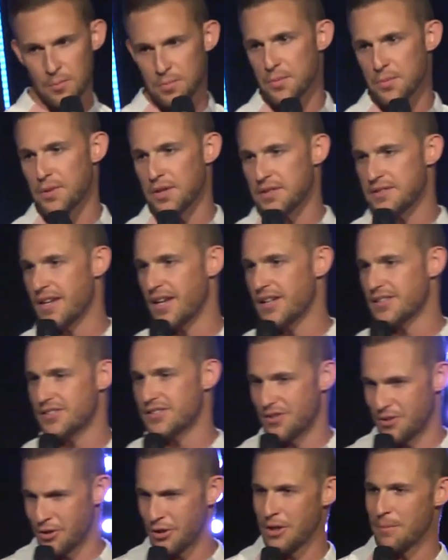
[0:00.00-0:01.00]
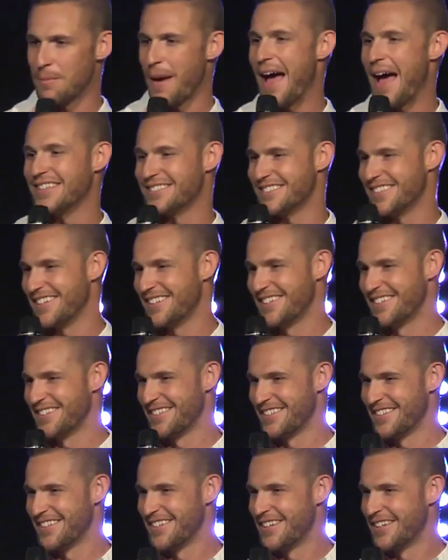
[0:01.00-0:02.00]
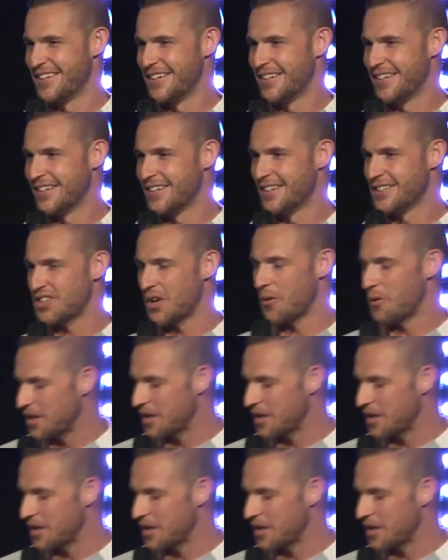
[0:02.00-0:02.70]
open book test and you're going to pass it. So I